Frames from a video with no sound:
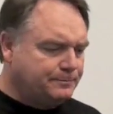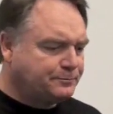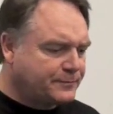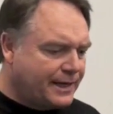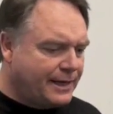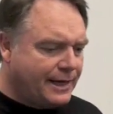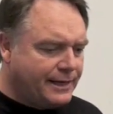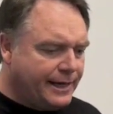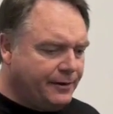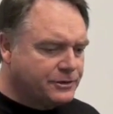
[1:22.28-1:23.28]
What,
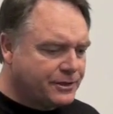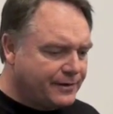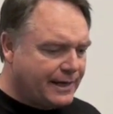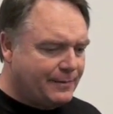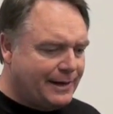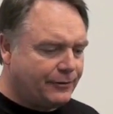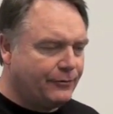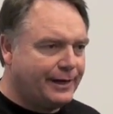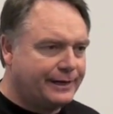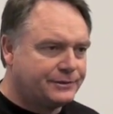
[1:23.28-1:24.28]
and here's the thing about
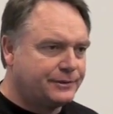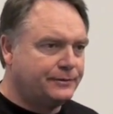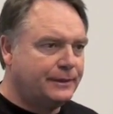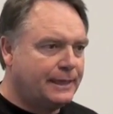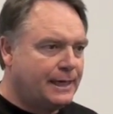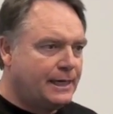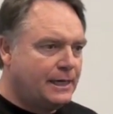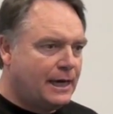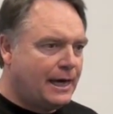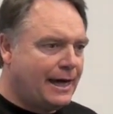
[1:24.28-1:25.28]
Greg, too.
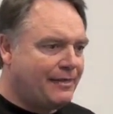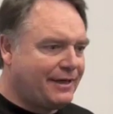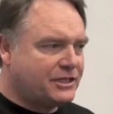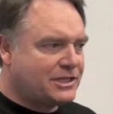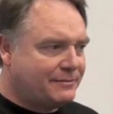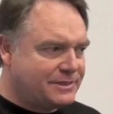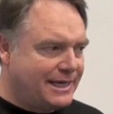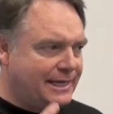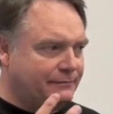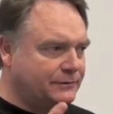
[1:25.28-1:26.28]
I think
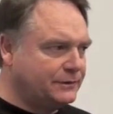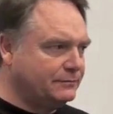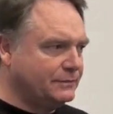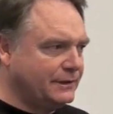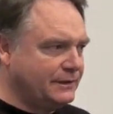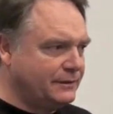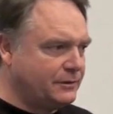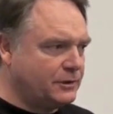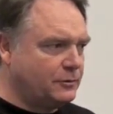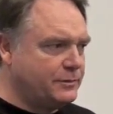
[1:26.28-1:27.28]
sometimes
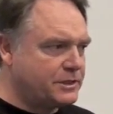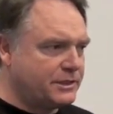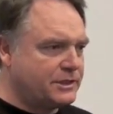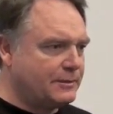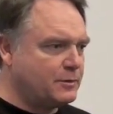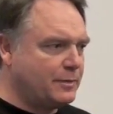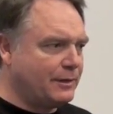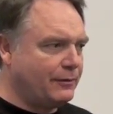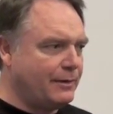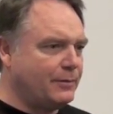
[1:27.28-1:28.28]
there's a little misconception
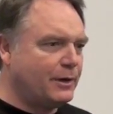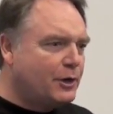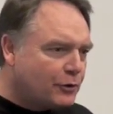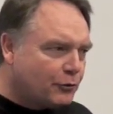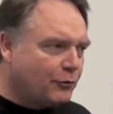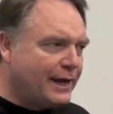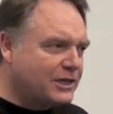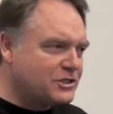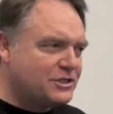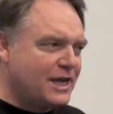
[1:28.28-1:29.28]
about Greg, but
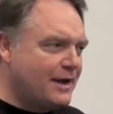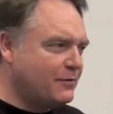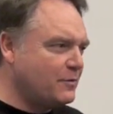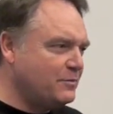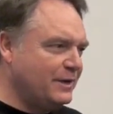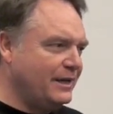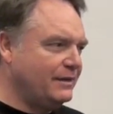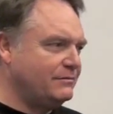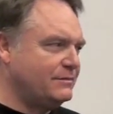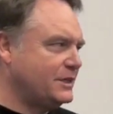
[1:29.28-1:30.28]
Greg has never
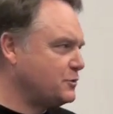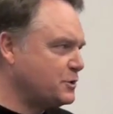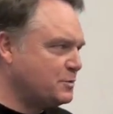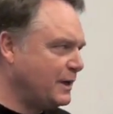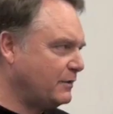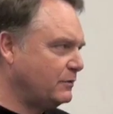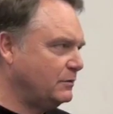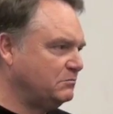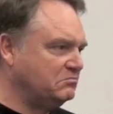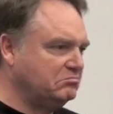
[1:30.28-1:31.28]
been disrespectful,
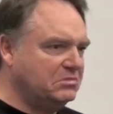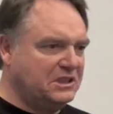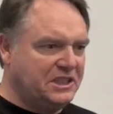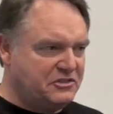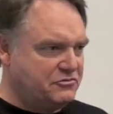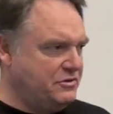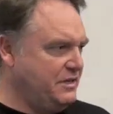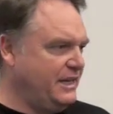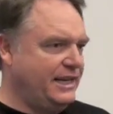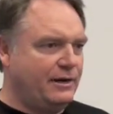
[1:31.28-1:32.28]

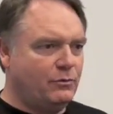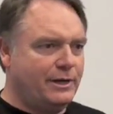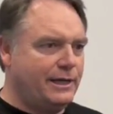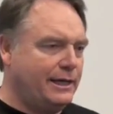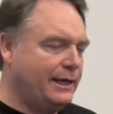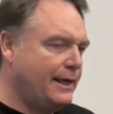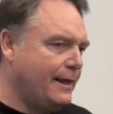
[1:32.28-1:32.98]
belligerent in any way.